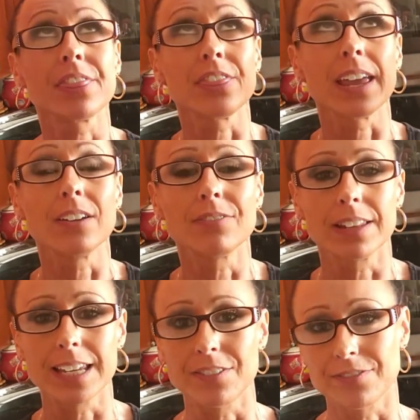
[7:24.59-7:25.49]

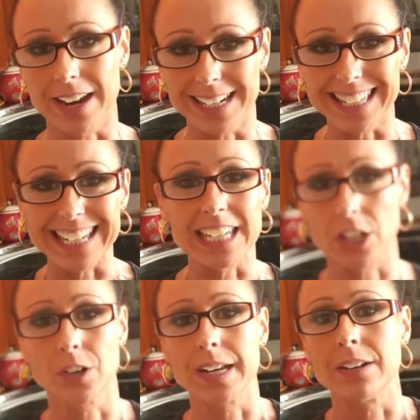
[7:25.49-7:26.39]
thankfully, finally
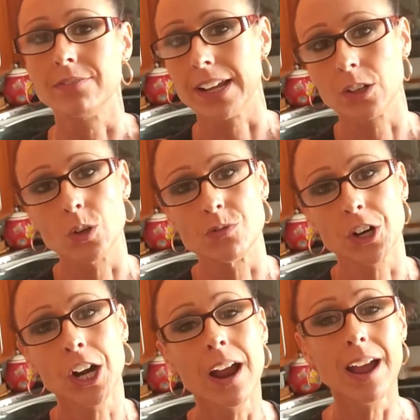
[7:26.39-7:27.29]
here in Vancouver,